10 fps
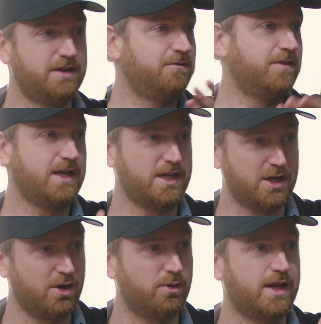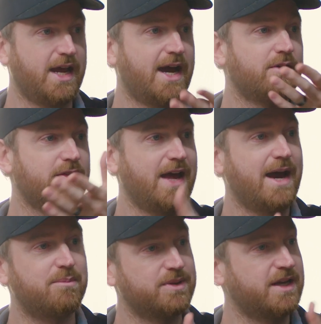and video and how
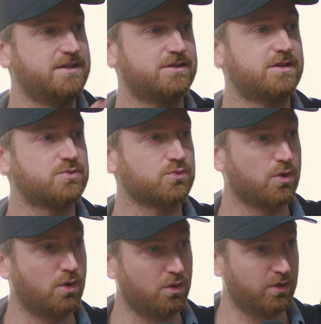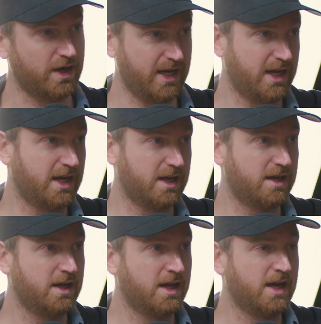that plays its role in,